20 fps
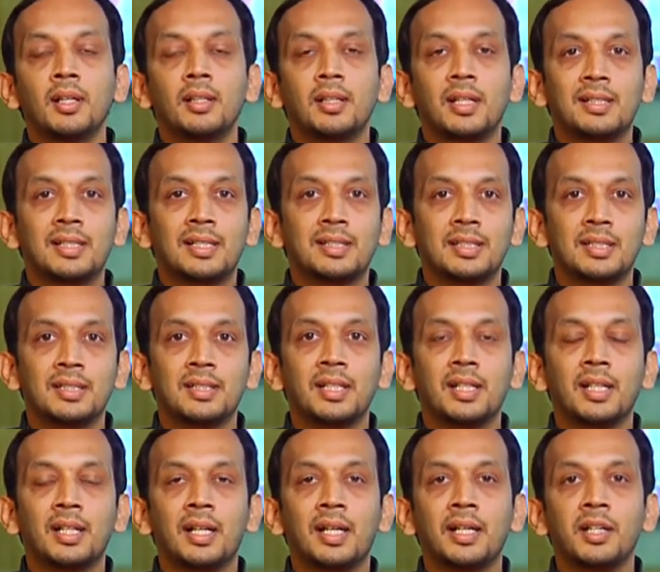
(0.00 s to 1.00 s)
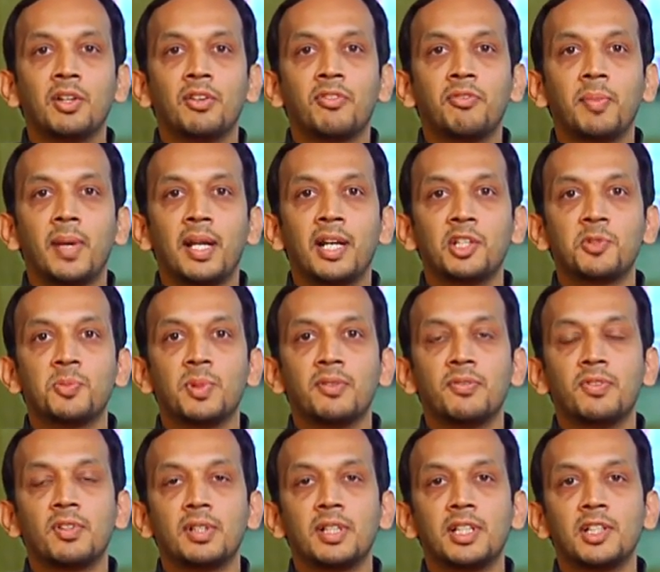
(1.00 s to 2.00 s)
That's the surgical line of management
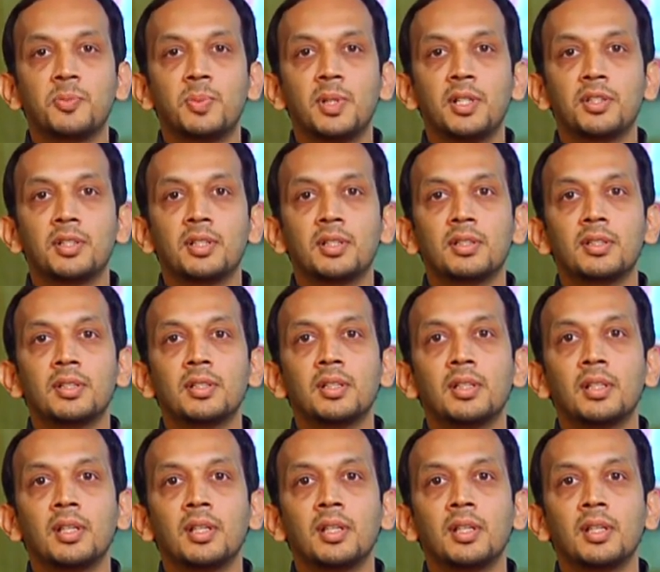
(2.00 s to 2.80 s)
for these patients.